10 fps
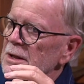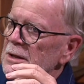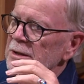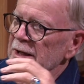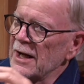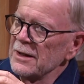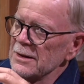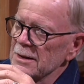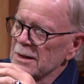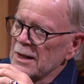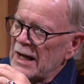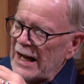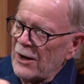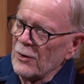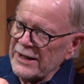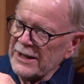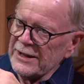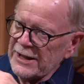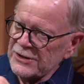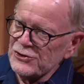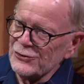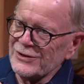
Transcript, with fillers: not how I can get you to